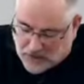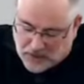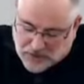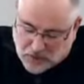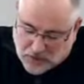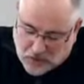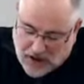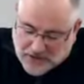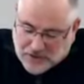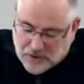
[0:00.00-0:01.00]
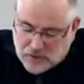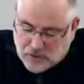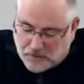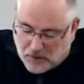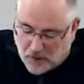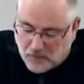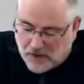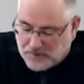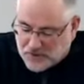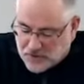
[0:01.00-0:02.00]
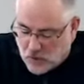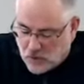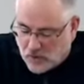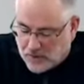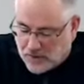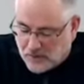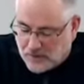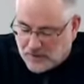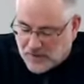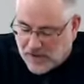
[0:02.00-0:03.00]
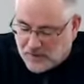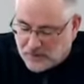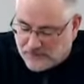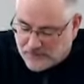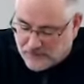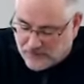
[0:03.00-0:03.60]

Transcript: And so in gratitude, the Pope had bestowed on Henry the title Defender of the